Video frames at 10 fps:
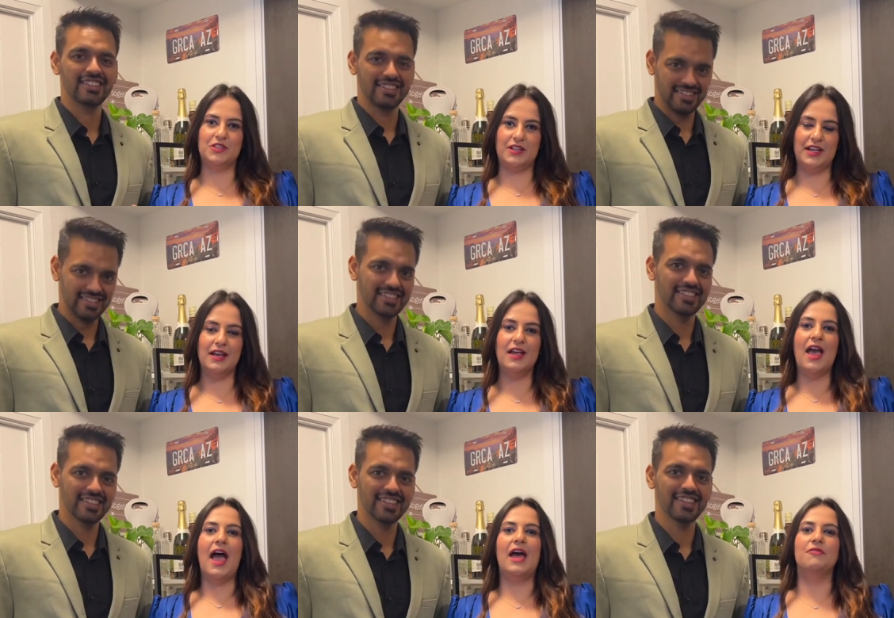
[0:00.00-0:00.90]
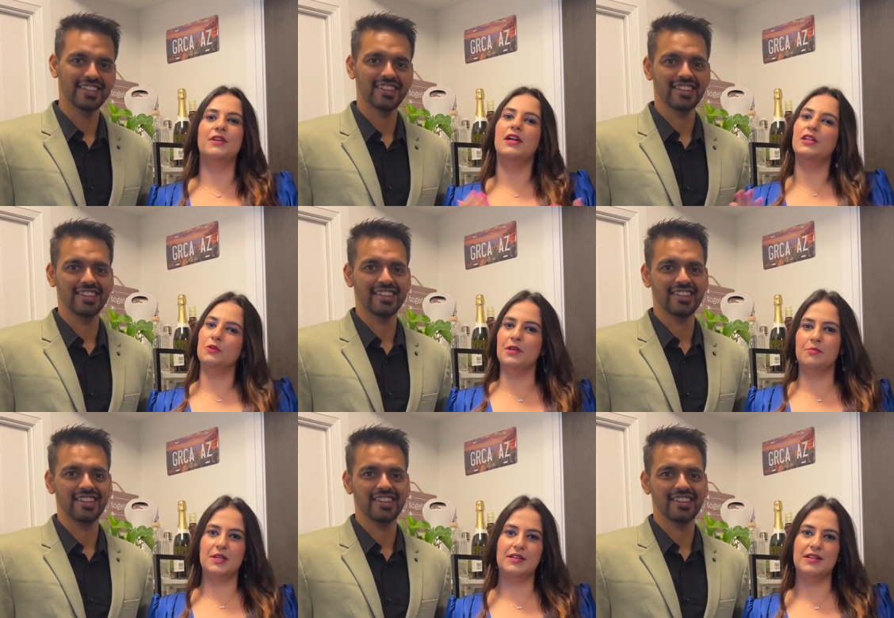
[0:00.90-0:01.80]
Speaker 1: Shrey and we are new
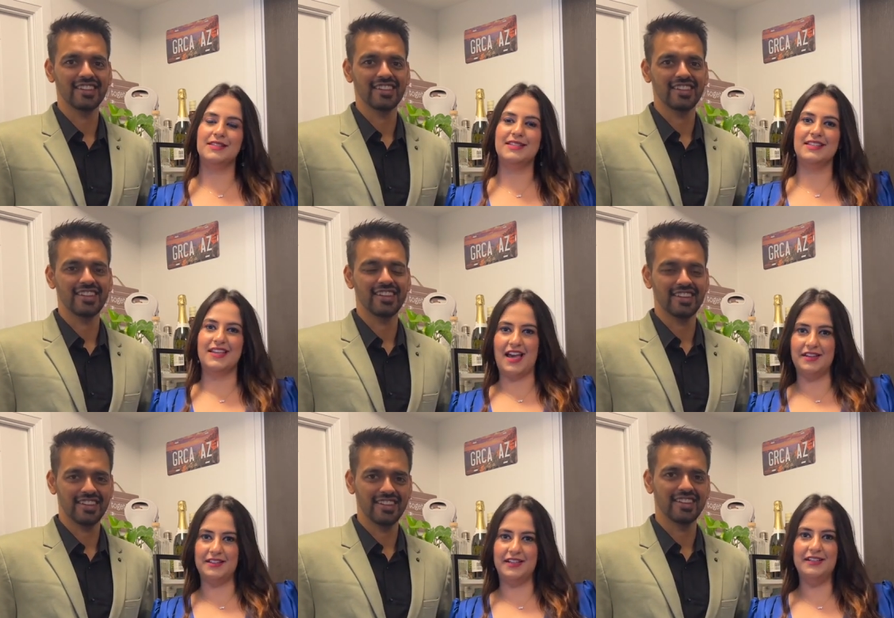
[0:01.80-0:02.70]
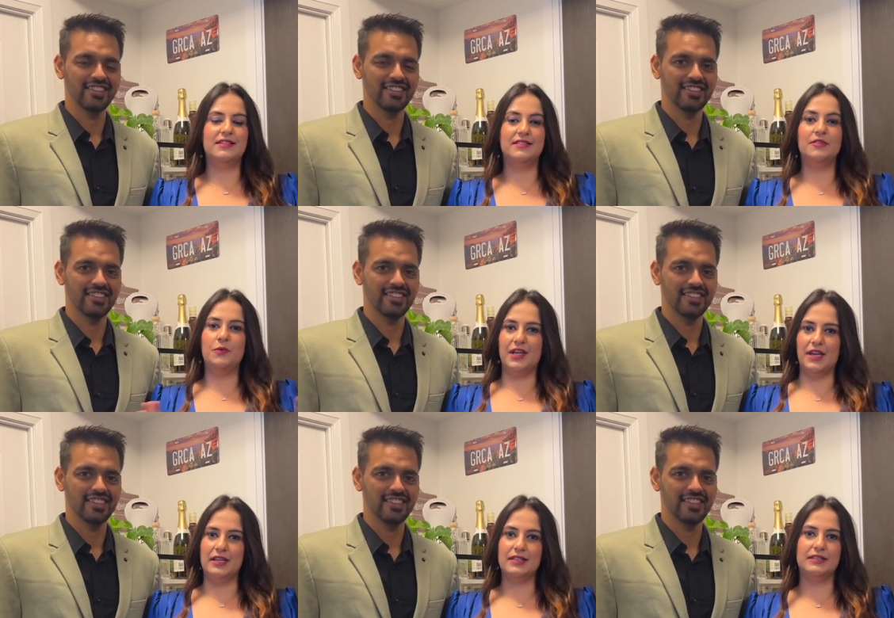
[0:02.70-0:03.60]
immigrants in Canada. It's the
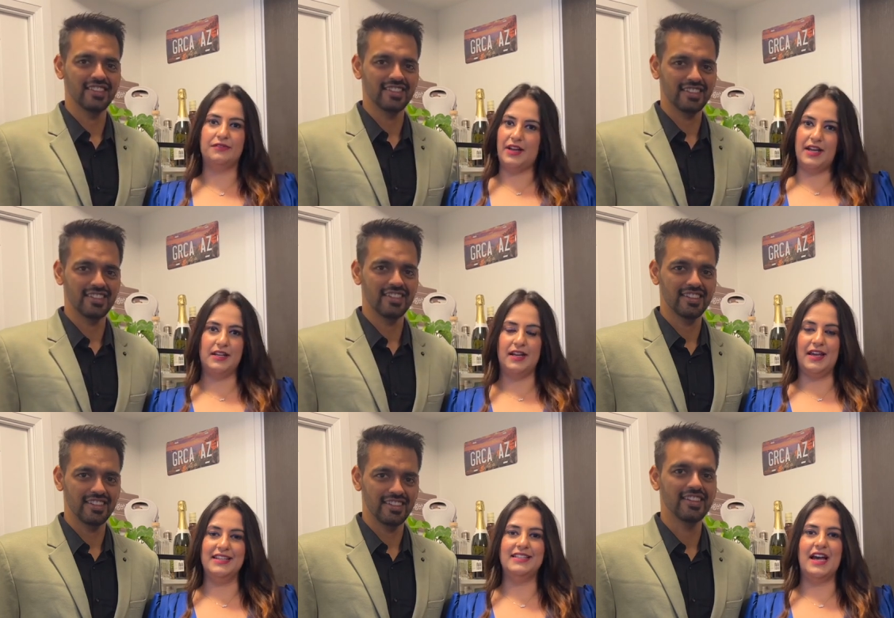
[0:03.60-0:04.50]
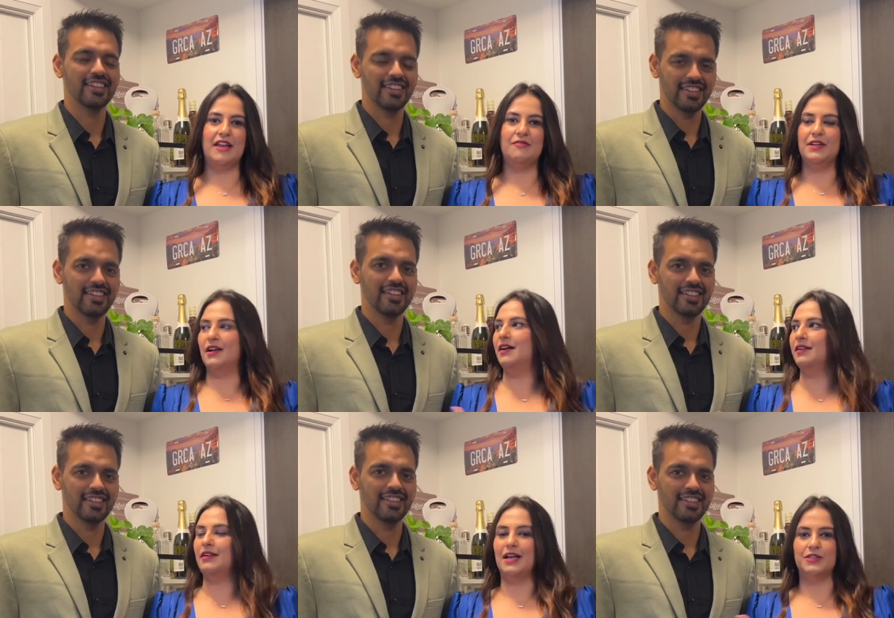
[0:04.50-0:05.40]
weekend, it's Friday night and we are
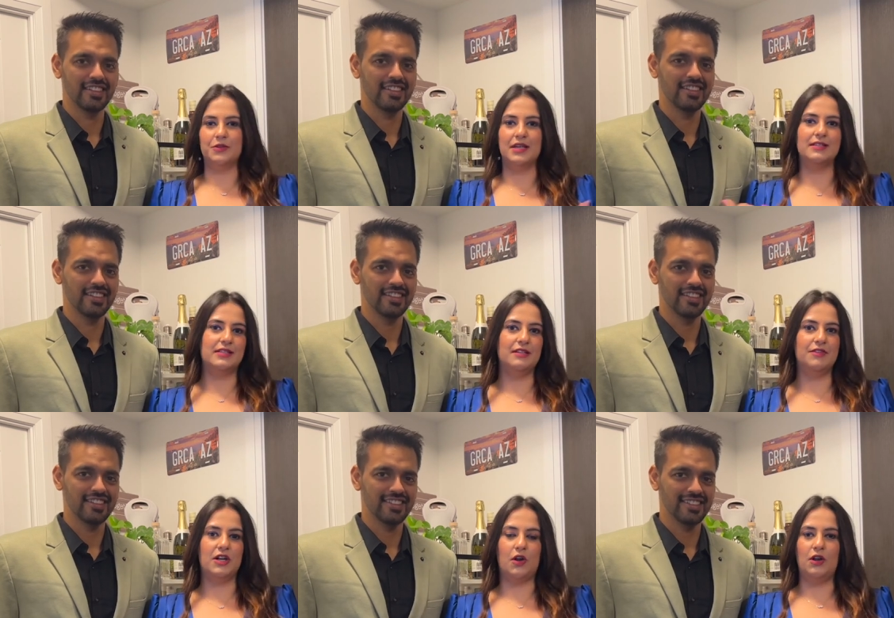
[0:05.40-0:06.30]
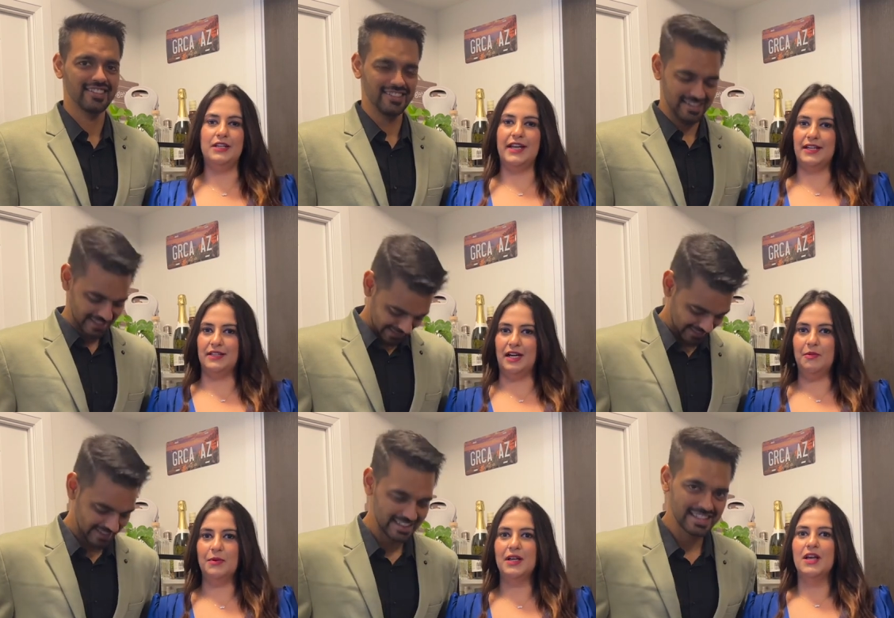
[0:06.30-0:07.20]
as you can see we are all decked
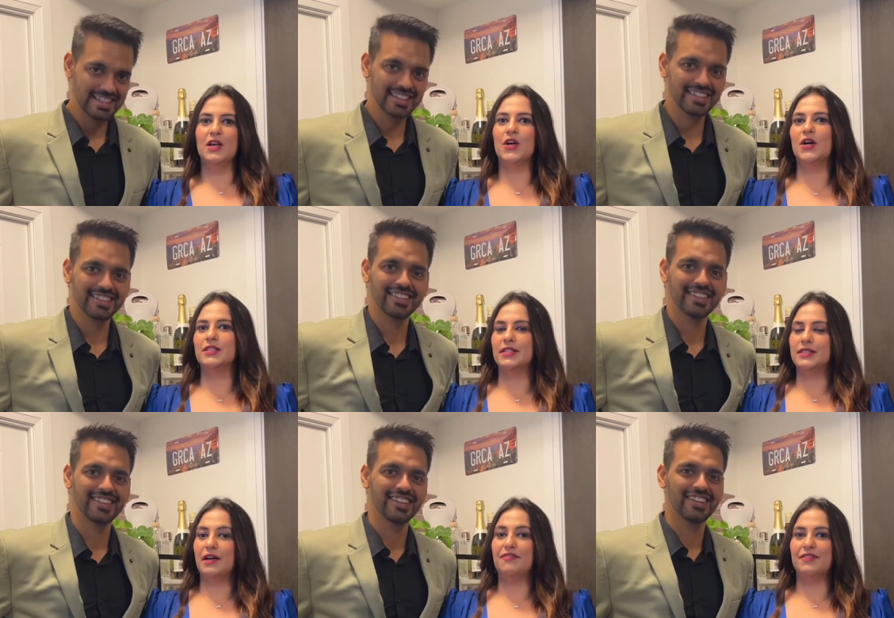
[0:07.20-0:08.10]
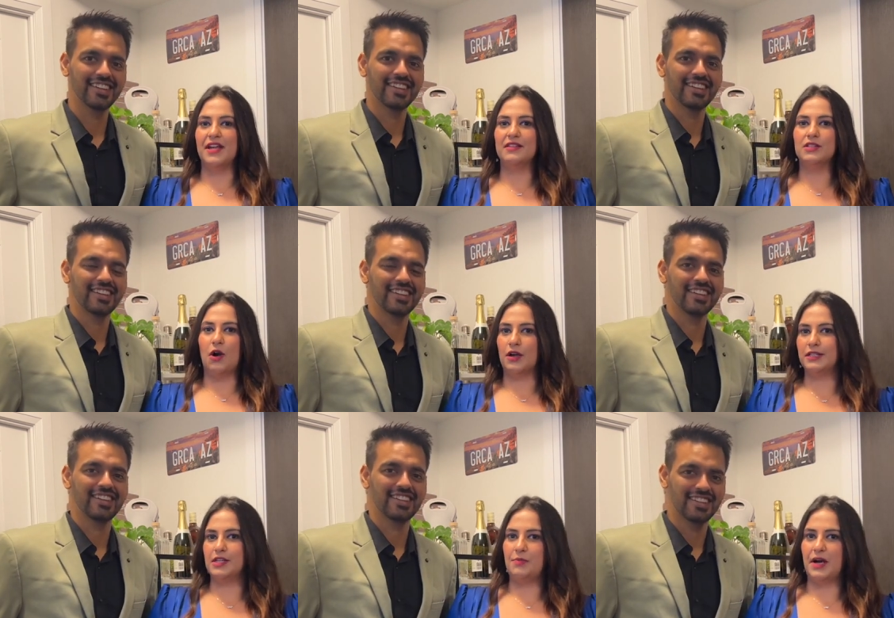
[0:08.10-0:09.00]
up because it's our friend's
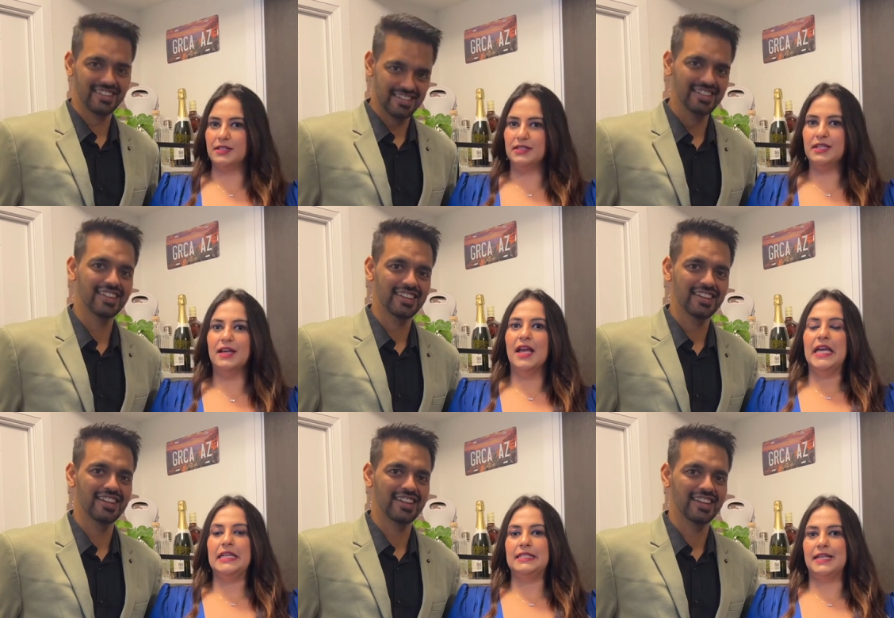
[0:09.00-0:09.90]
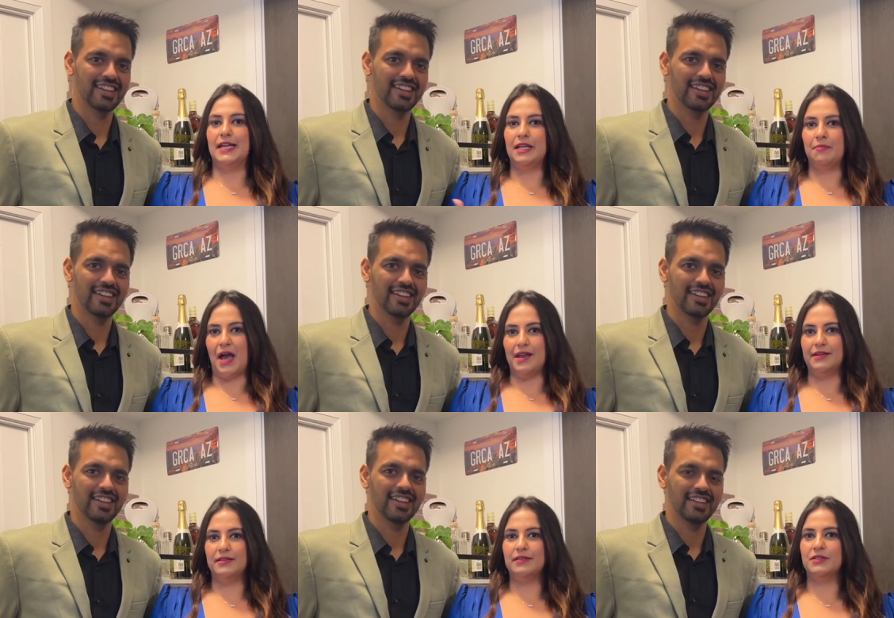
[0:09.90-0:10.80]
cocktail party He's getting
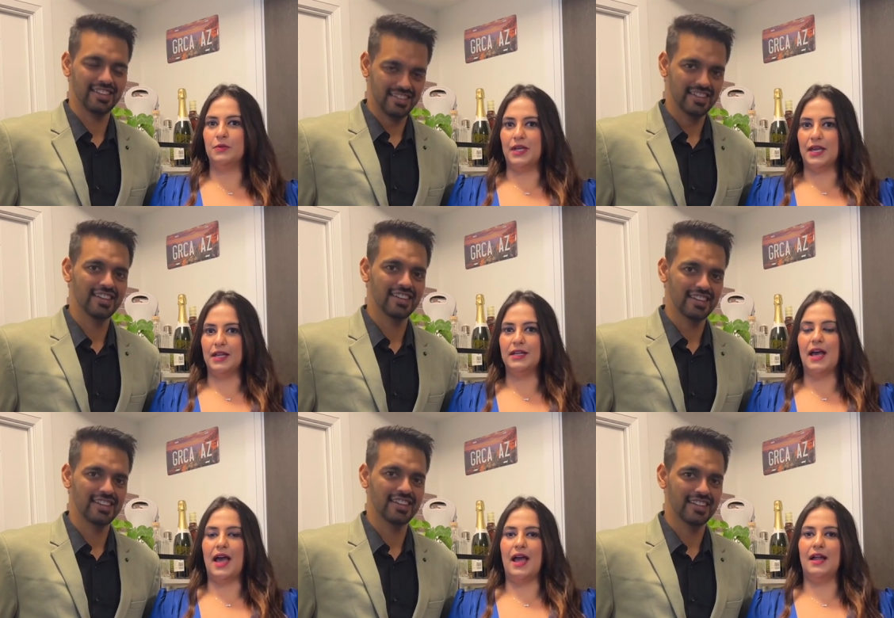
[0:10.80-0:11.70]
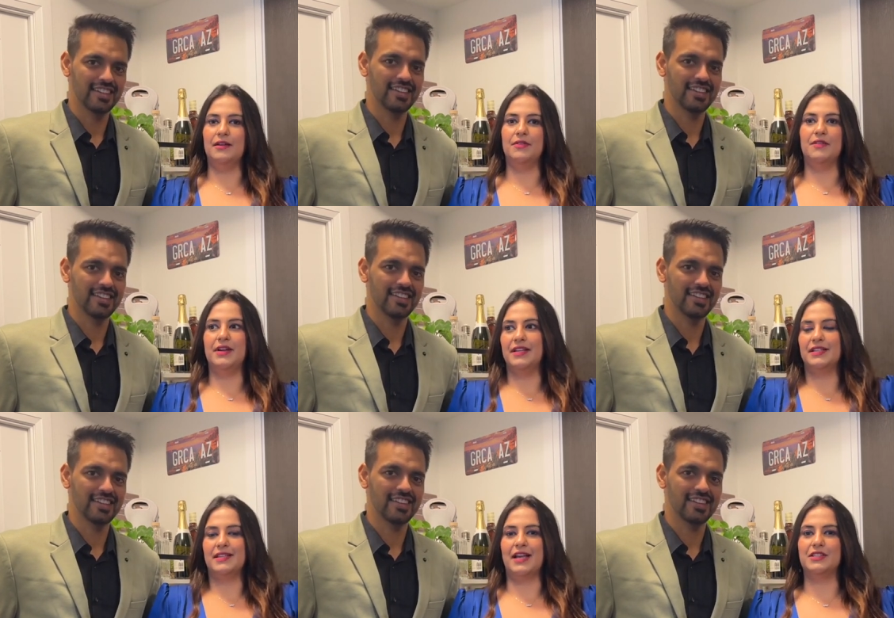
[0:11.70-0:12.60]
married this weekend and we are very
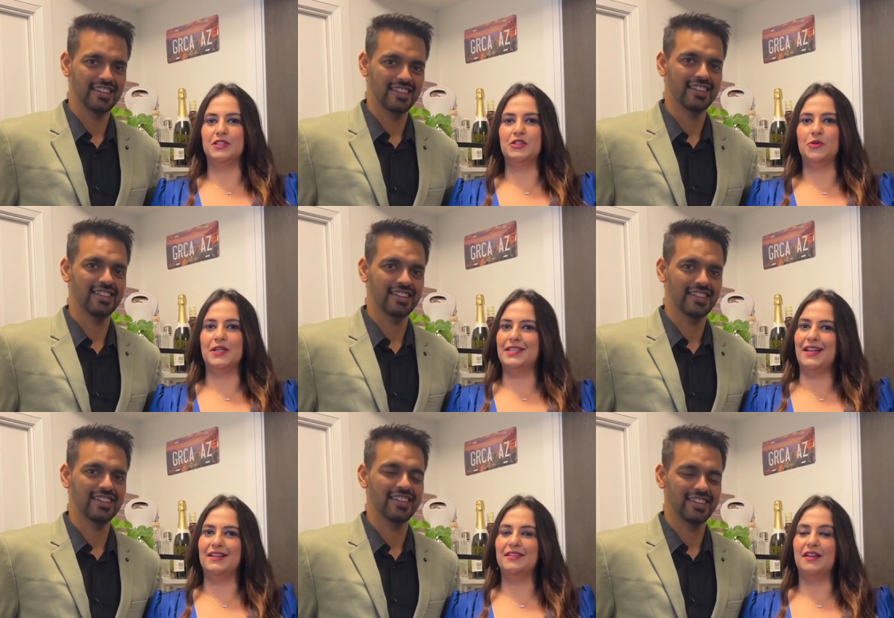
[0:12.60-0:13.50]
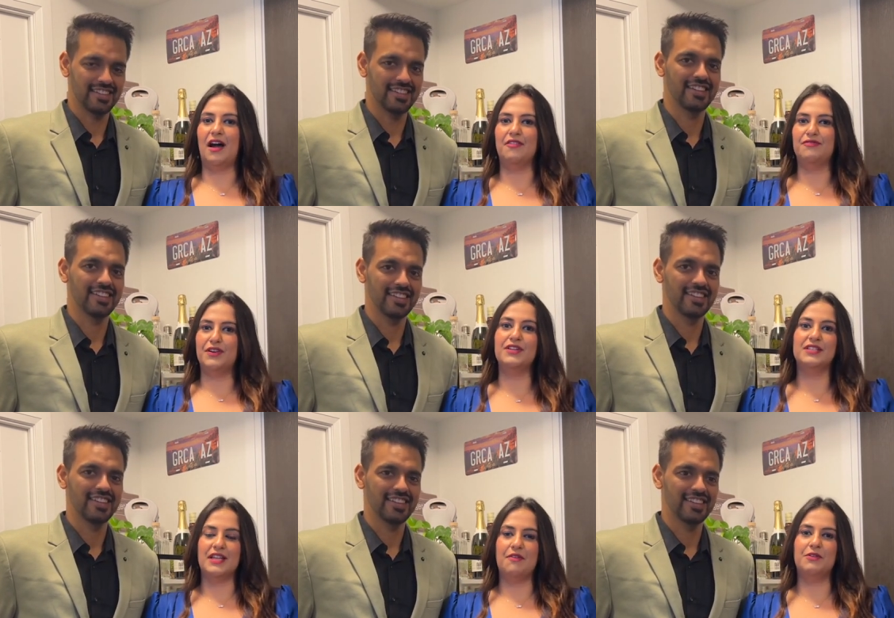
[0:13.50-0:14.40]
excited to attend our
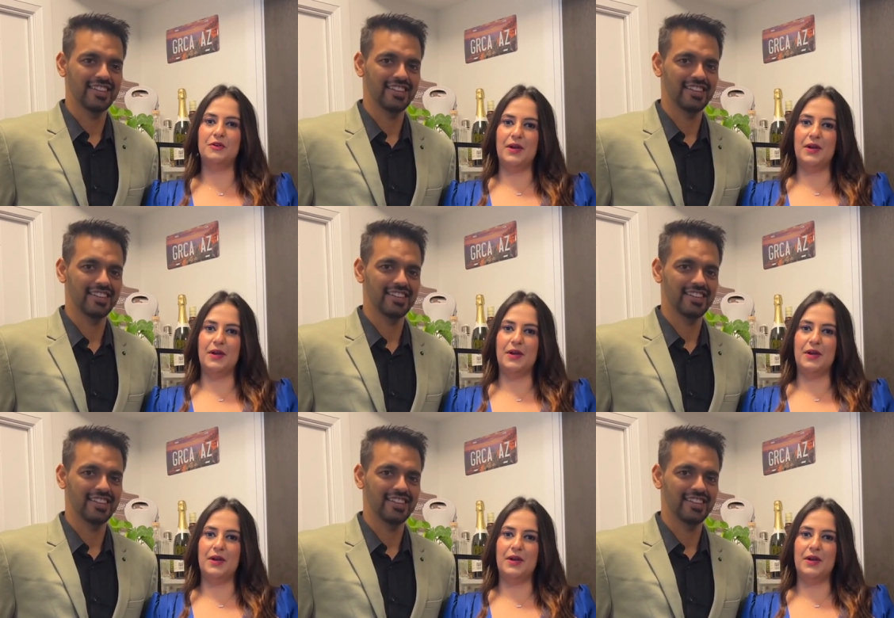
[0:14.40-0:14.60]
first ever